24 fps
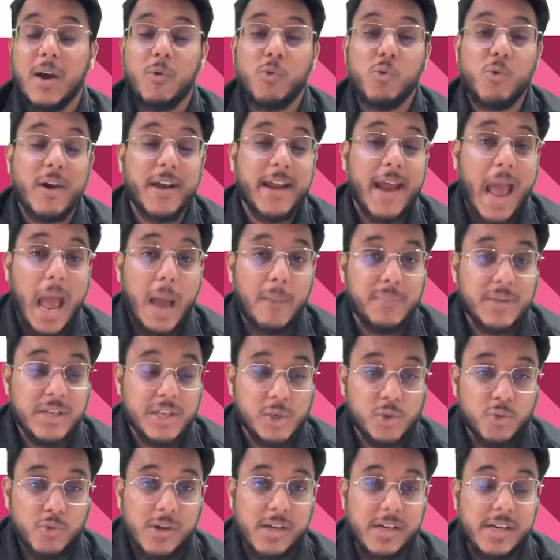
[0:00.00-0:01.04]

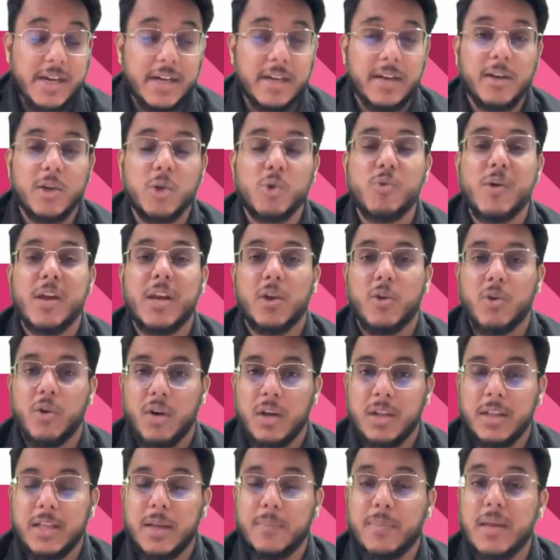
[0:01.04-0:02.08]
habituated to
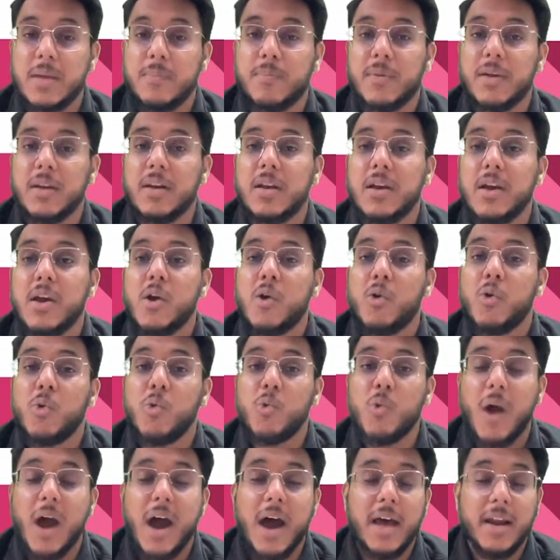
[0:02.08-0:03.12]
alcohol, the people
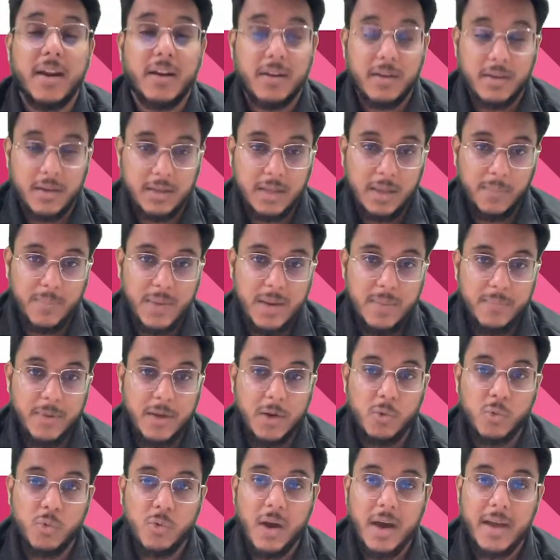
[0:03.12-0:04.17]
who
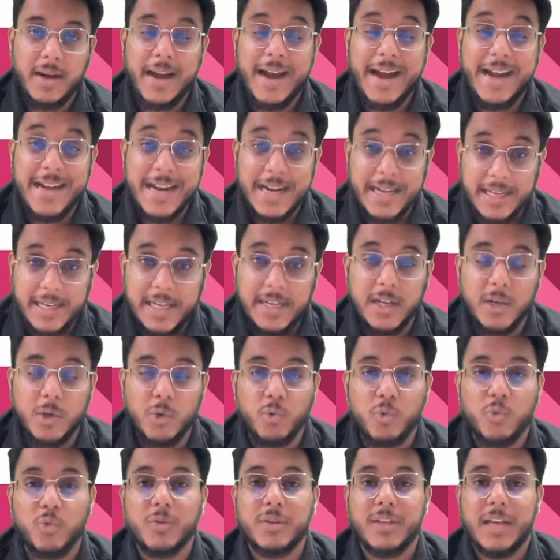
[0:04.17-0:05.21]
are addicted
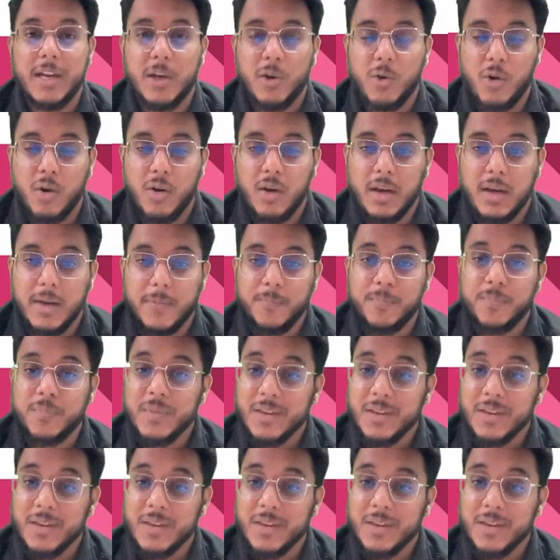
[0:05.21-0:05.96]
to the alcohol.